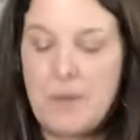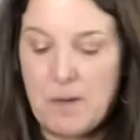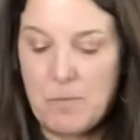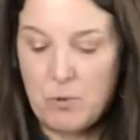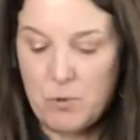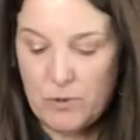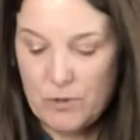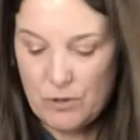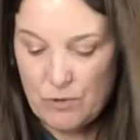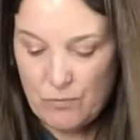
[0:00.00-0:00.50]
I'm
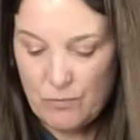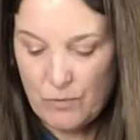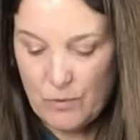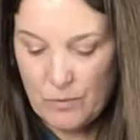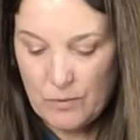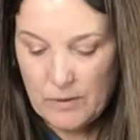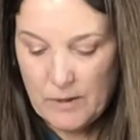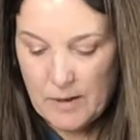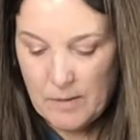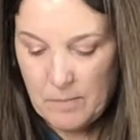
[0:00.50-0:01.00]
going to
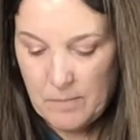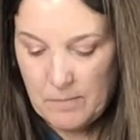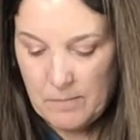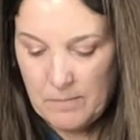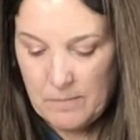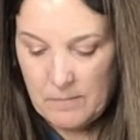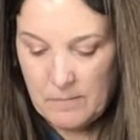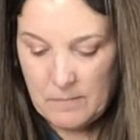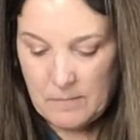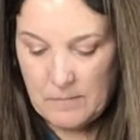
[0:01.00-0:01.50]
fold them
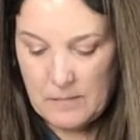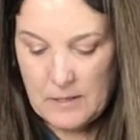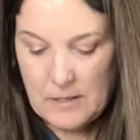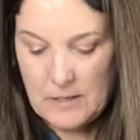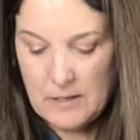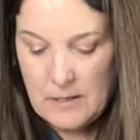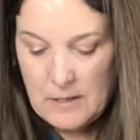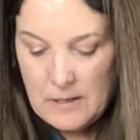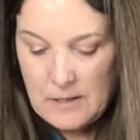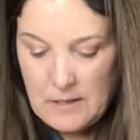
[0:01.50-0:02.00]

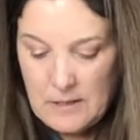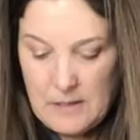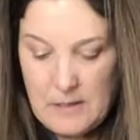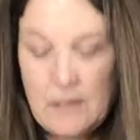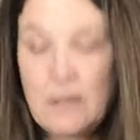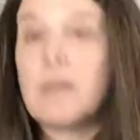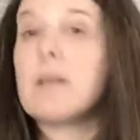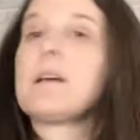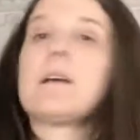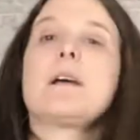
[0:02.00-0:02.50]

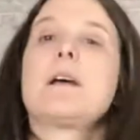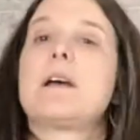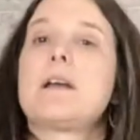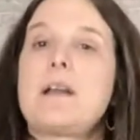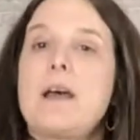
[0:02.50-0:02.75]
in